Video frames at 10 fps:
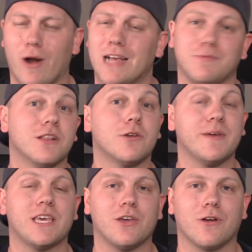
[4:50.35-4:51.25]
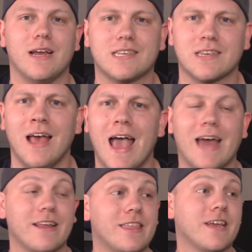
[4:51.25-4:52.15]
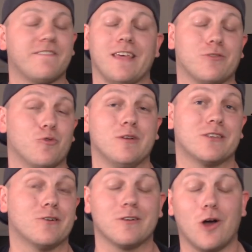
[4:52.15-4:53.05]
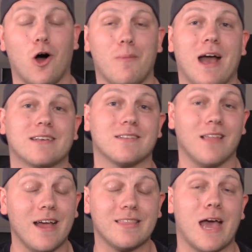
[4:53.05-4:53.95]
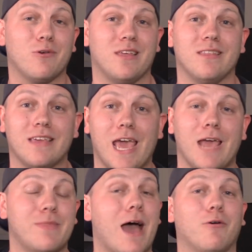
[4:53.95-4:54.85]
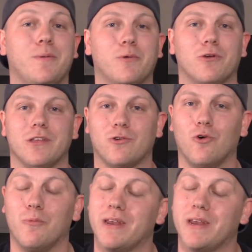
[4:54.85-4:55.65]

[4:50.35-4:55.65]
Has me a little bit curious, and I think if they threw in certain callbacks like that within the game, that would be really cool.